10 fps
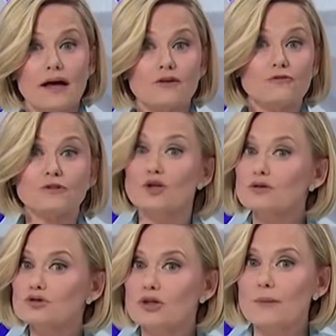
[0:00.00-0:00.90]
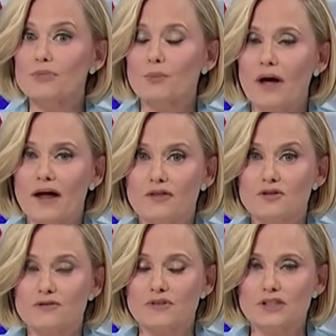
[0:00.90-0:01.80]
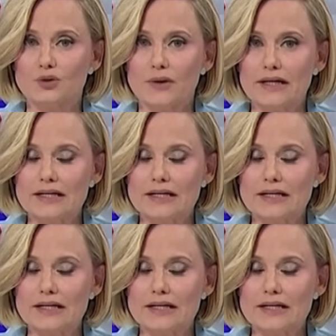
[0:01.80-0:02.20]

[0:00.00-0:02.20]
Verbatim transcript: and for Donald Trump, the path to victory